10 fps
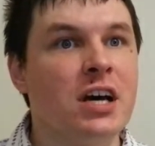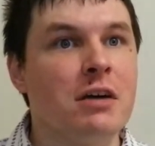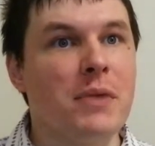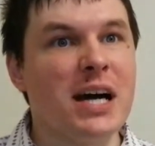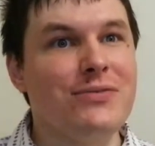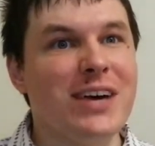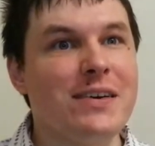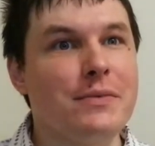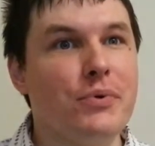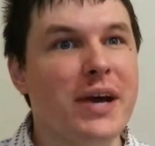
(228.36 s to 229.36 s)
My
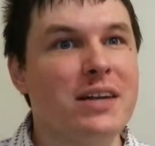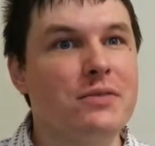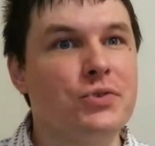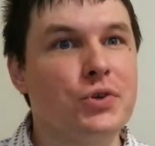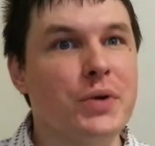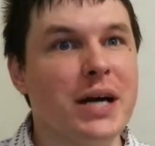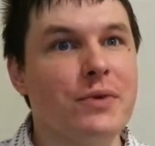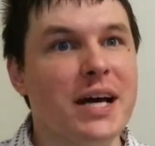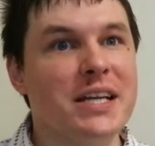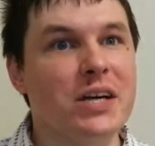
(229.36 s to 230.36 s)
favourite brand of two-way
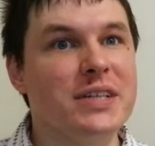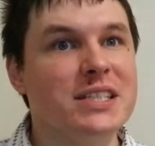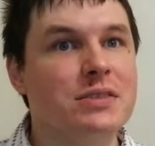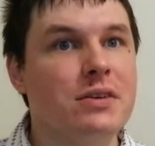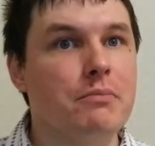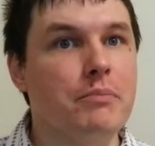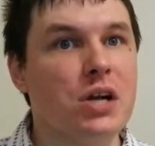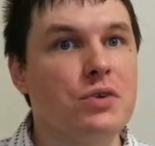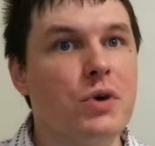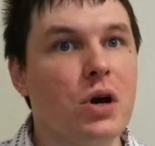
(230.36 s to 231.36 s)
radio is
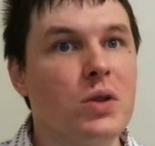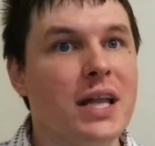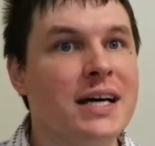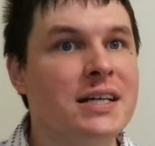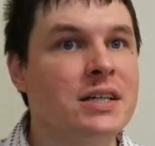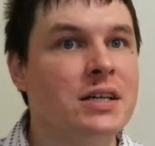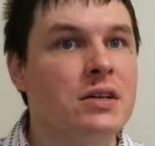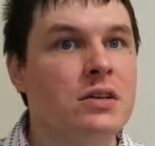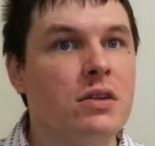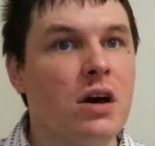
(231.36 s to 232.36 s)
Motorola,
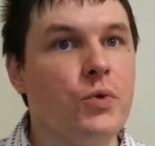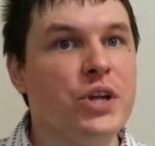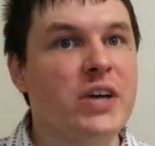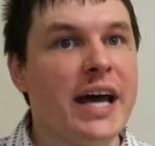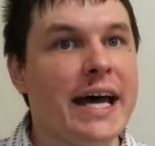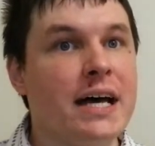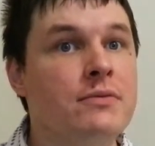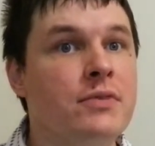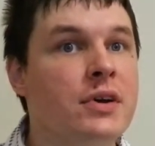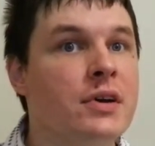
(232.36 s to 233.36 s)
of which I
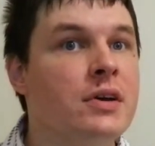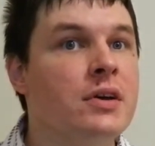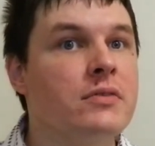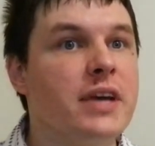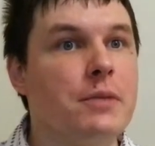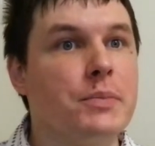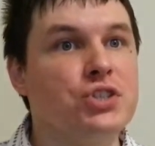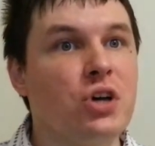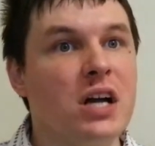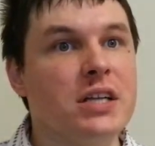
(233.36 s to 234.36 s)
have, in the
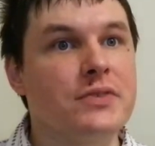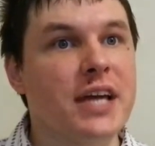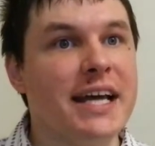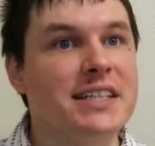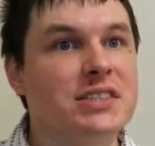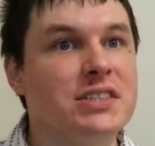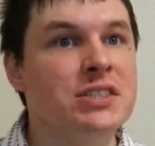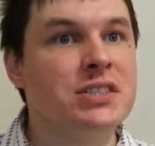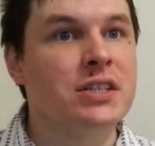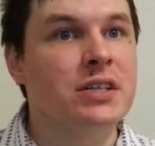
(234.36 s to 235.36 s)
majority of
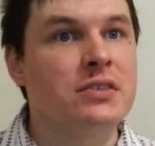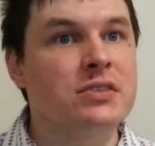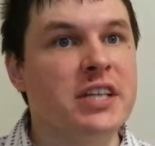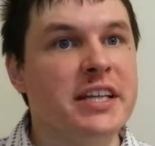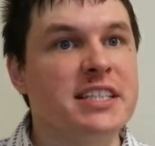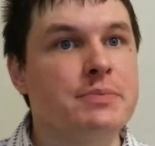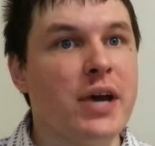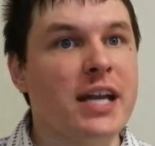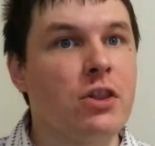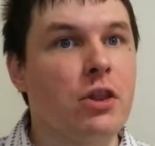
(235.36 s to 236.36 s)
cases, seen this
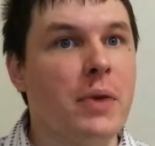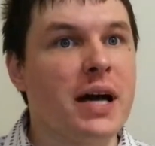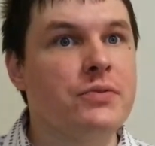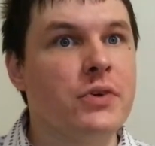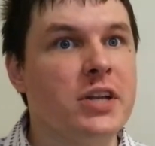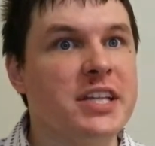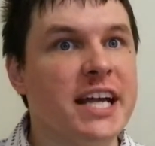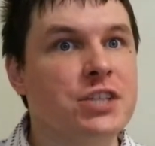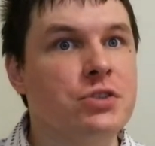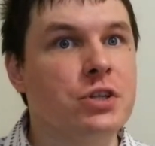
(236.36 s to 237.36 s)
brand on the microphone
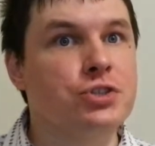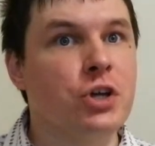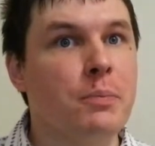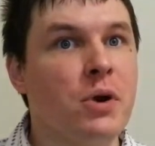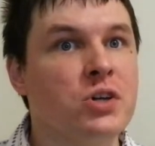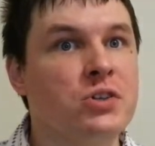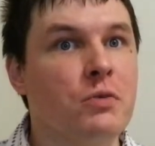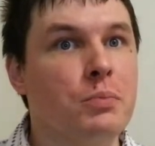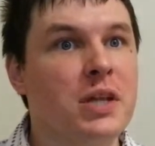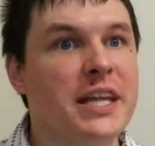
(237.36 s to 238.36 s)
attached to the shirt pocket
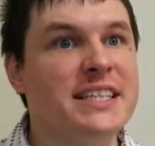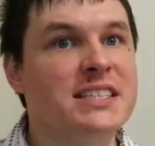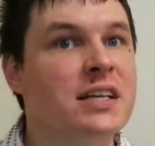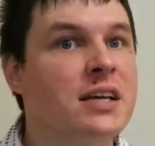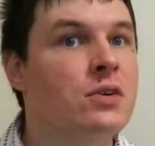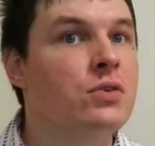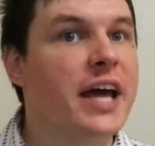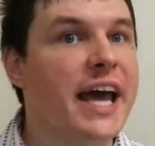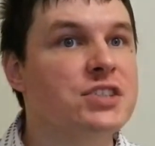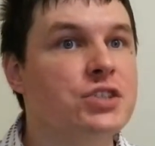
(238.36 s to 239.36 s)
of police
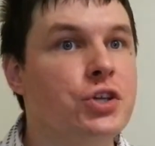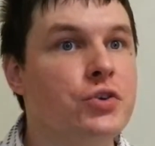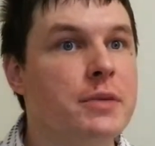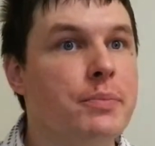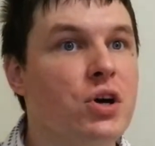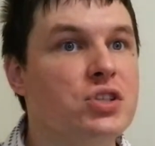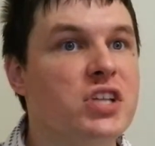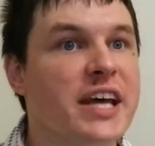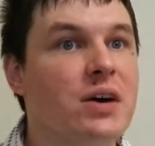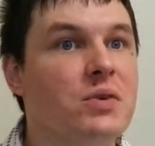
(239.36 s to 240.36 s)
and security
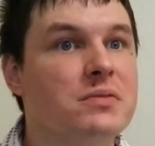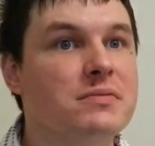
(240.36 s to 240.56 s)
personnel.